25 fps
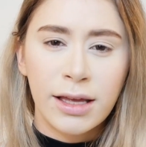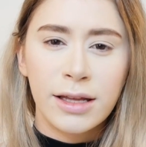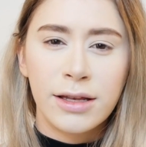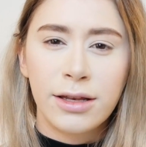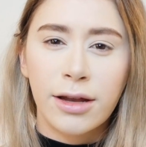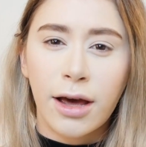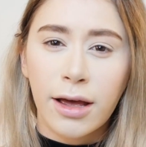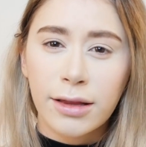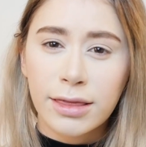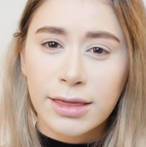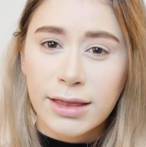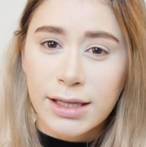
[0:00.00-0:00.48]

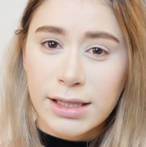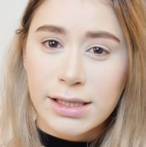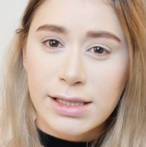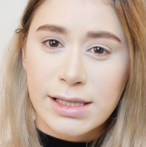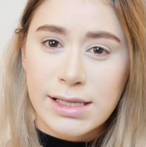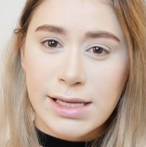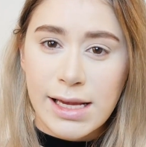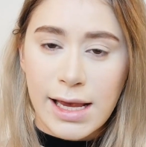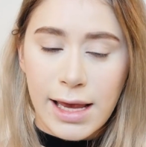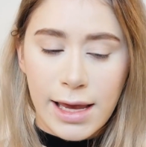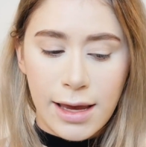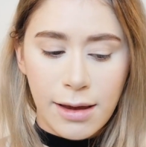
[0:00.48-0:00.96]
not the
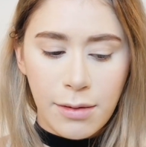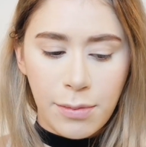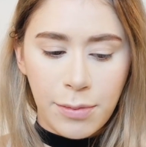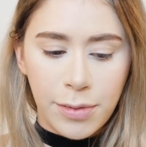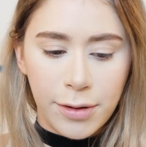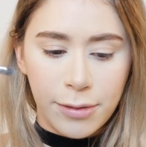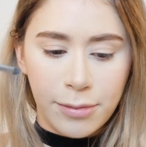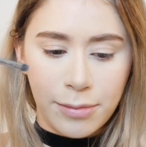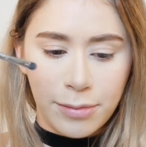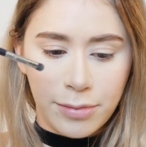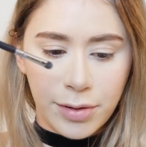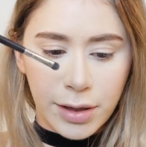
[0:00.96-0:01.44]
tip,
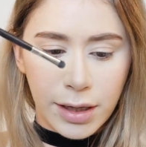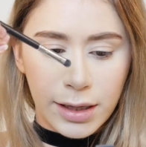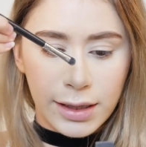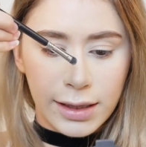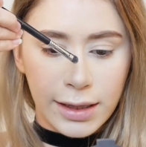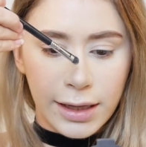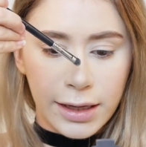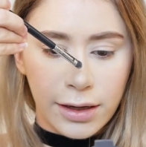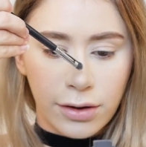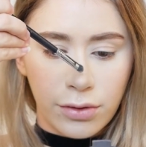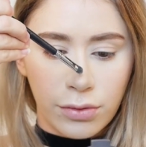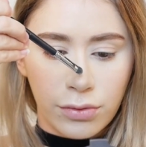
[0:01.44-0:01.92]
but
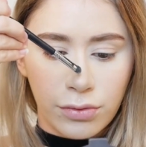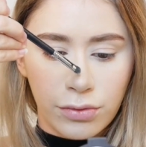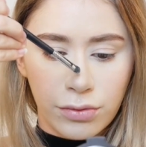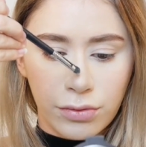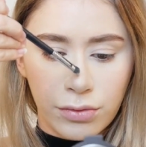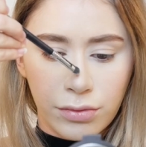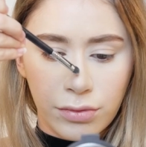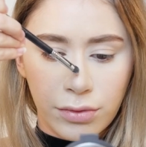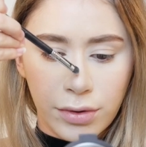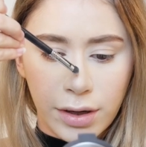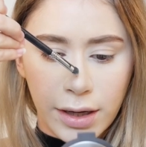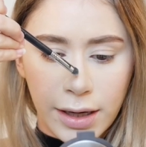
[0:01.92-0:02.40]
like
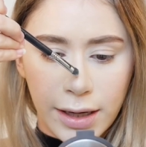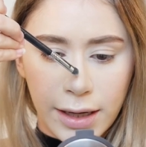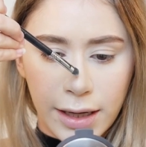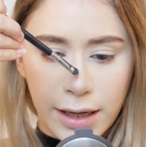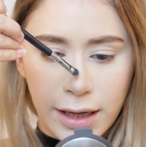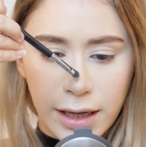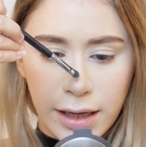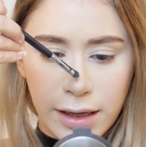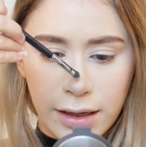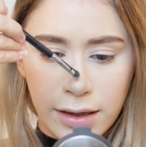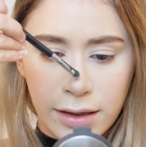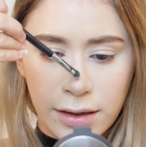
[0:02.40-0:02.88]

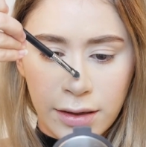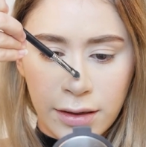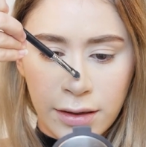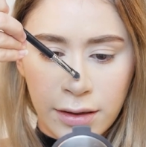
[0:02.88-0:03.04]
right